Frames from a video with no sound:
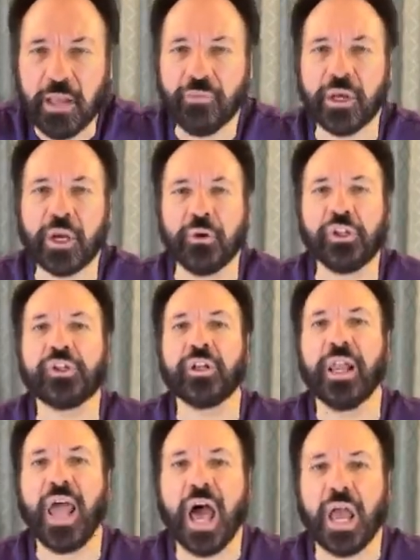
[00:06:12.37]
The
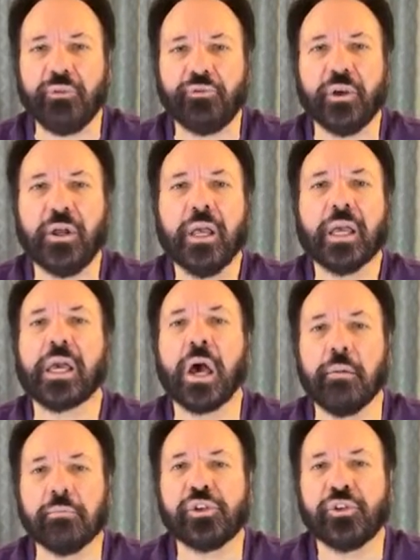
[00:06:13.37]
Christian life
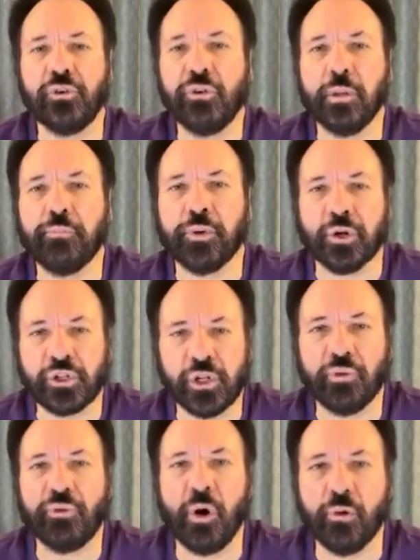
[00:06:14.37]
comes through the person
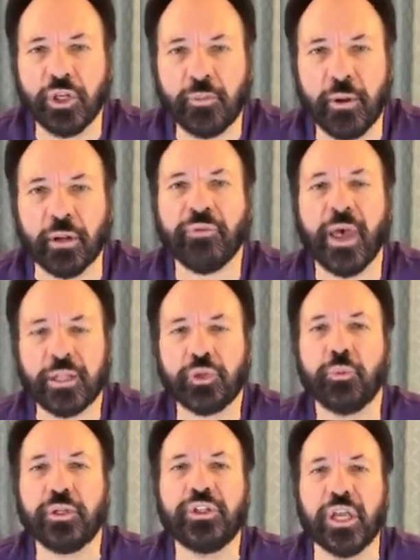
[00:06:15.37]
of Holy Spirit. That's
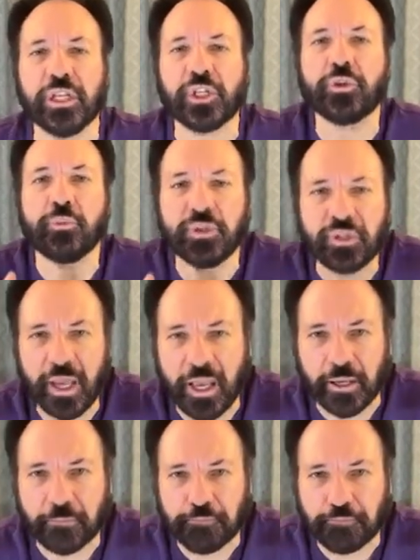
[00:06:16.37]
what Jesus was
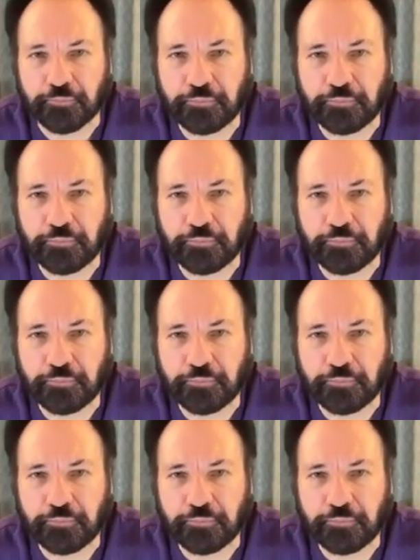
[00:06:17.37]
saying.